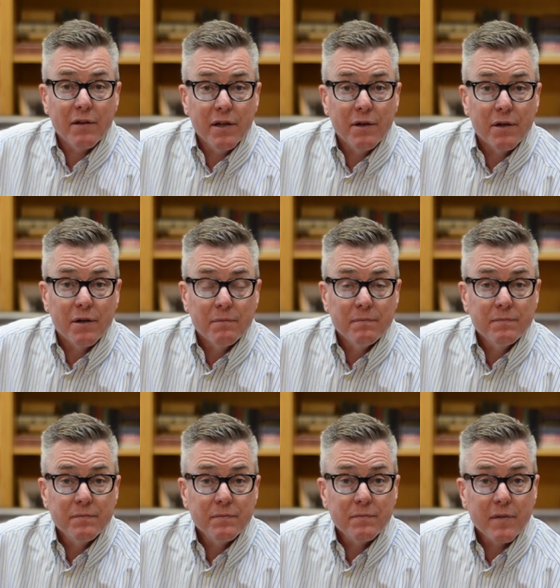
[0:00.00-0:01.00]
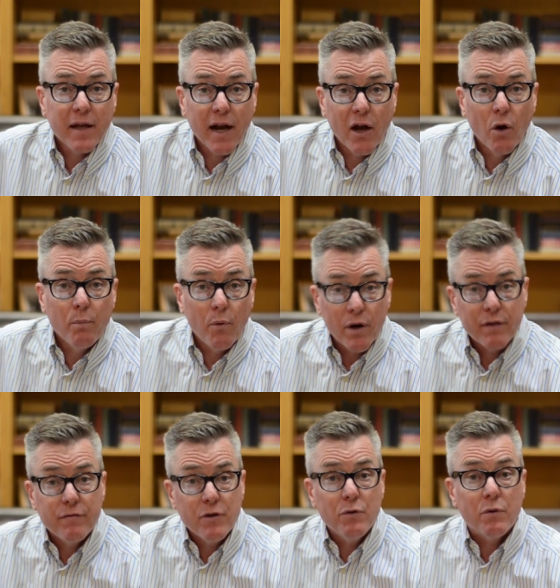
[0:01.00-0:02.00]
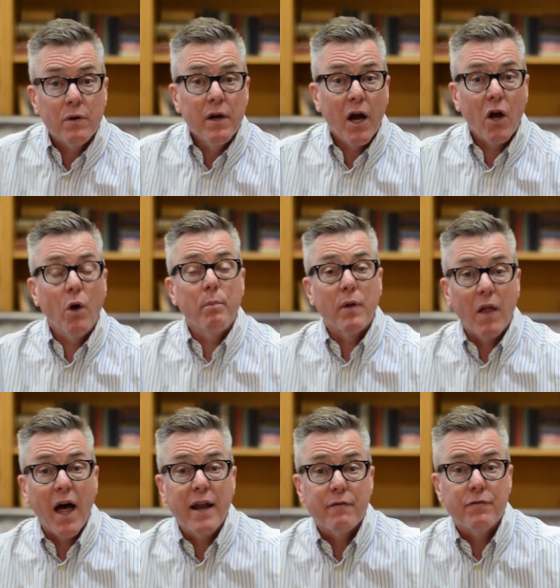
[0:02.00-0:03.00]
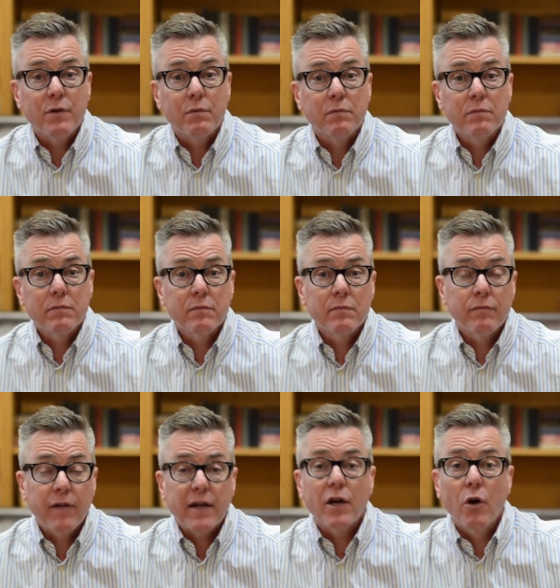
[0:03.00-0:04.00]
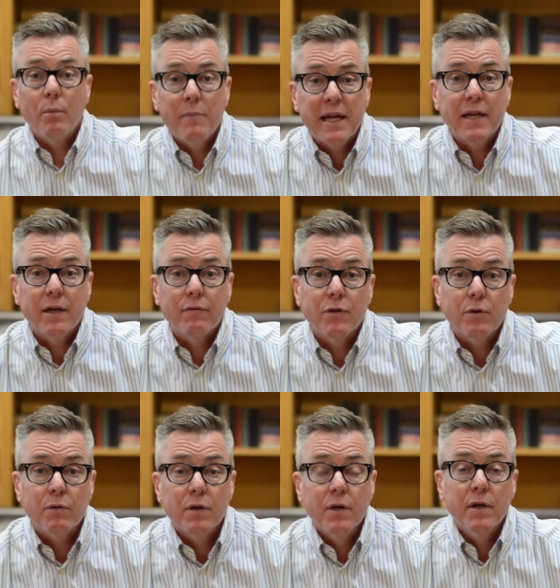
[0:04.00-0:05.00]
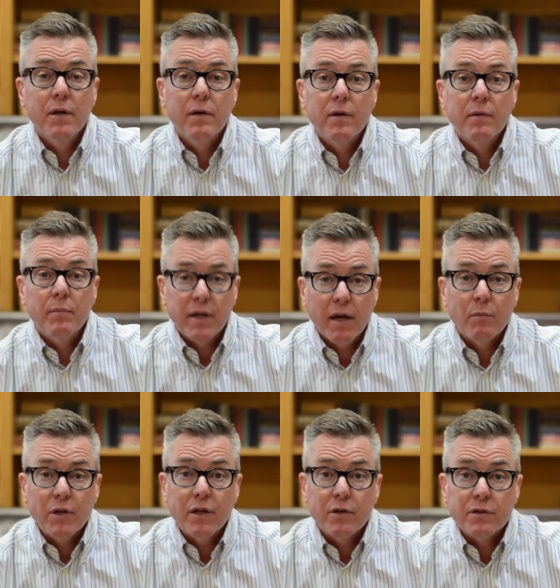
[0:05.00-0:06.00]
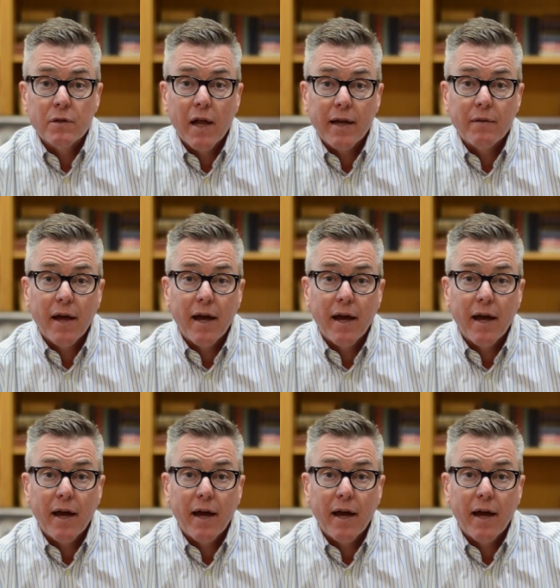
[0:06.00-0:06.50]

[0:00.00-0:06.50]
of leader. And I hope one of you, I hope a lot of you, in fact, I hope many of you, become leaders like.